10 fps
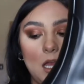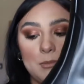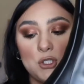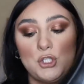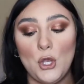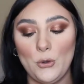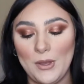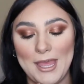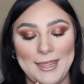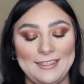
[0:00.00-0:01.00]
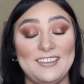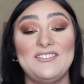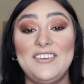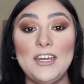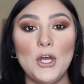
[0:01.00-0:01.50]
So the
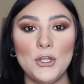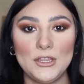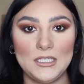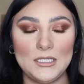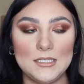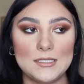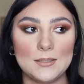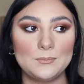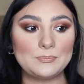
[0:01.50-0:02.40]
fit on these